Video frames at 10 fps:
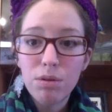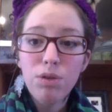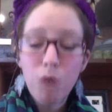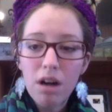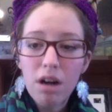
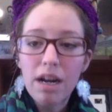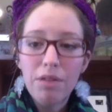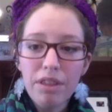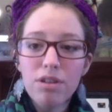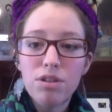out
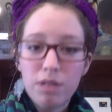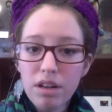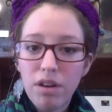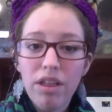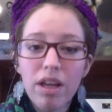there doing your
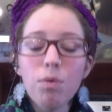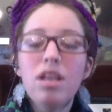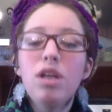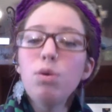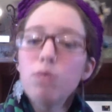thing? What do
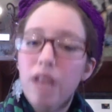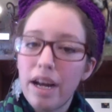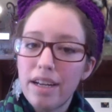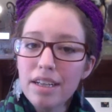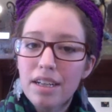you like?
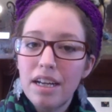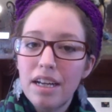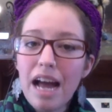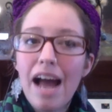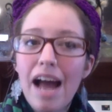
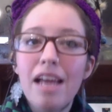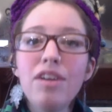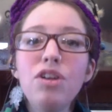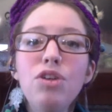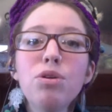And
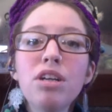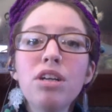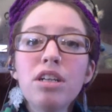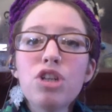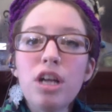you're going to
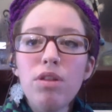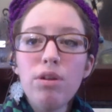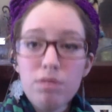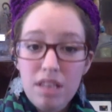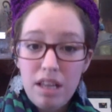share
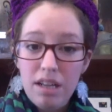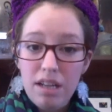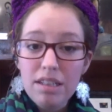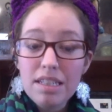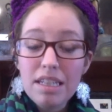those
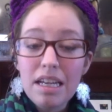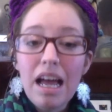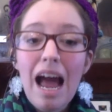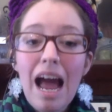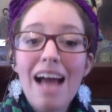things,
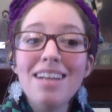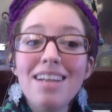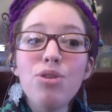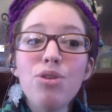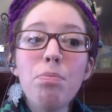and
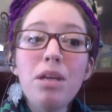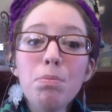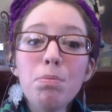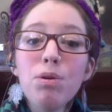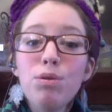the
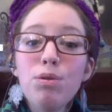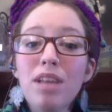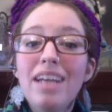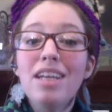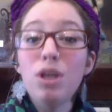people who
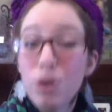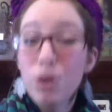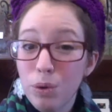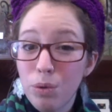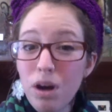like
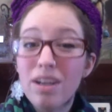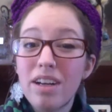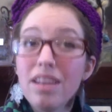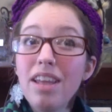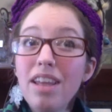you are going to
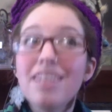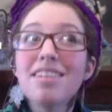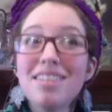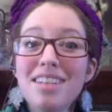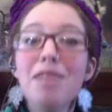like the
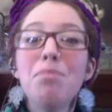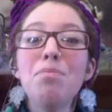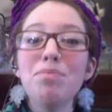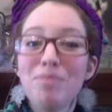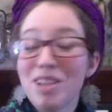same
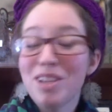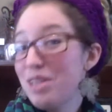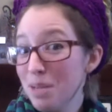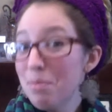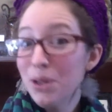or
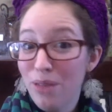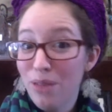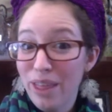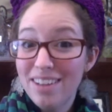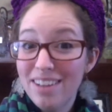similar
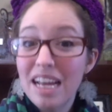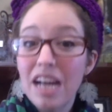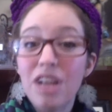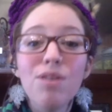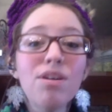things.
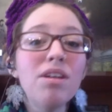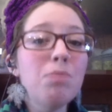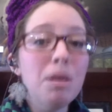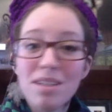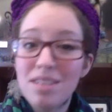You're going to be
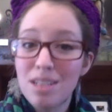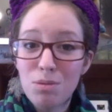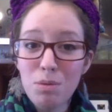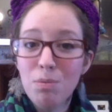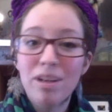able to teach
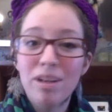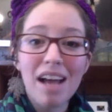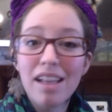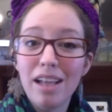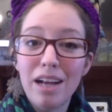people
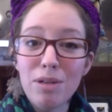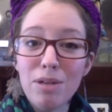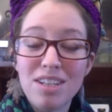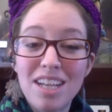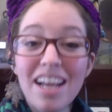exactly like what you're
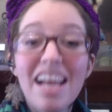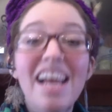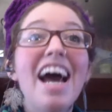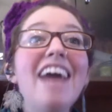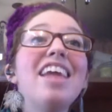saying,
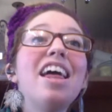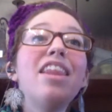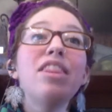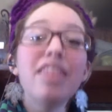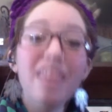and then
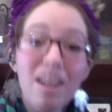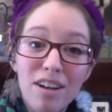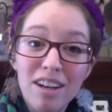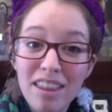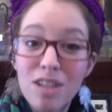they're going
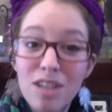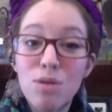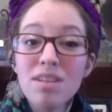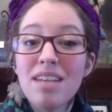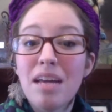to then do the
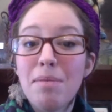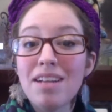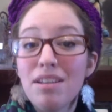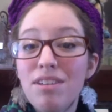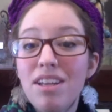same
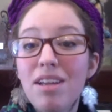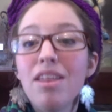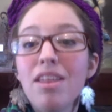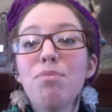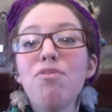activity,
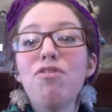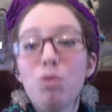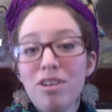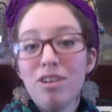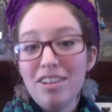therefore